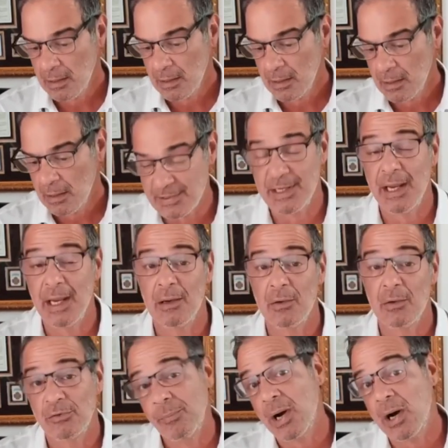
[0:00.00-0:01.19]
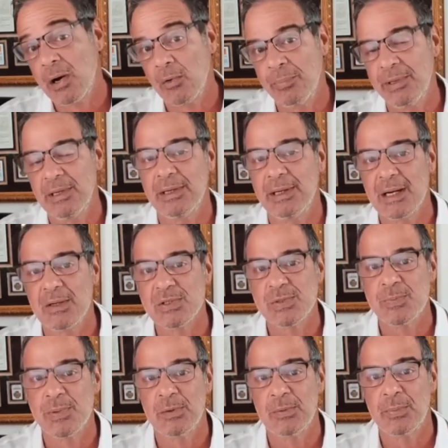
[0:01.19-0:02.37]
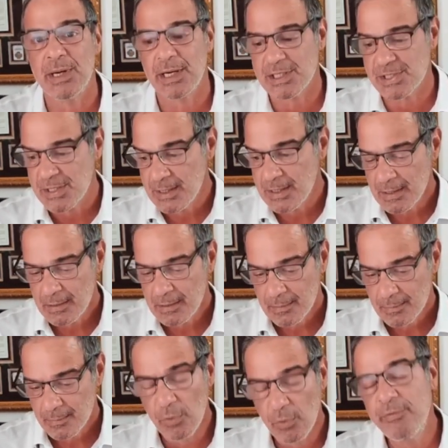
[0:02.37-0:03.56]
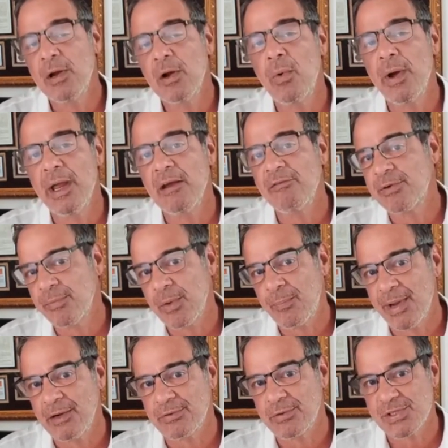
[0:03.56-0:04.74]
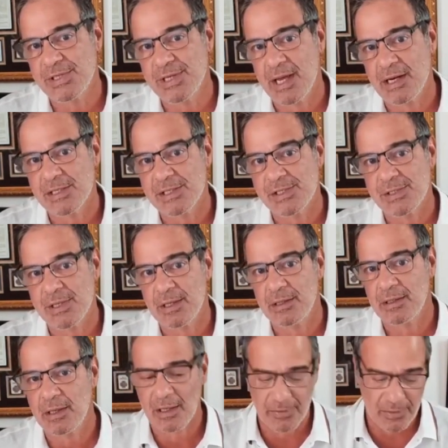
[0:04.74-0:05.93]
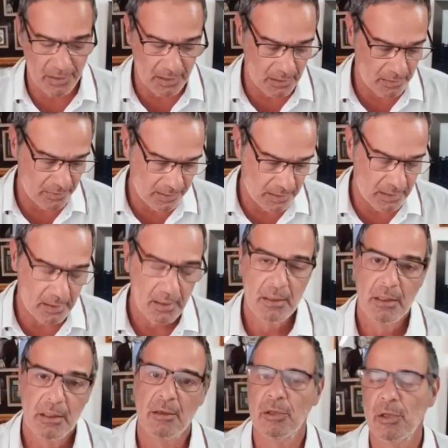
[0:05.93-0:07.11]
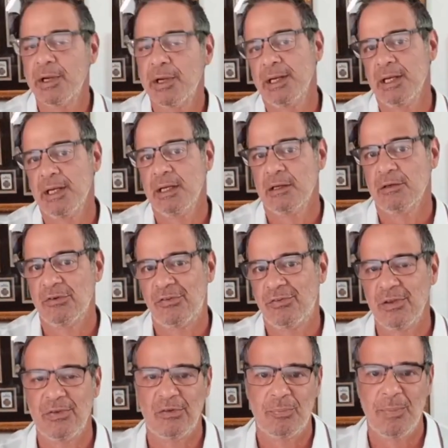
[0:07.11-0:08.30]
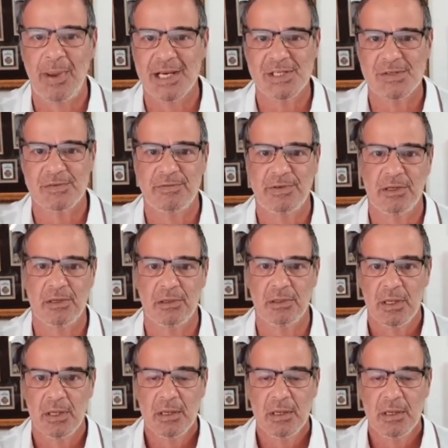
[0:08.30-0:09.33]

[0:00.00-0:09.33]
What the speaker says: today or tomorrow, be announced by the BRICS, moving away from the petro status. And you look at India, just did this massive deal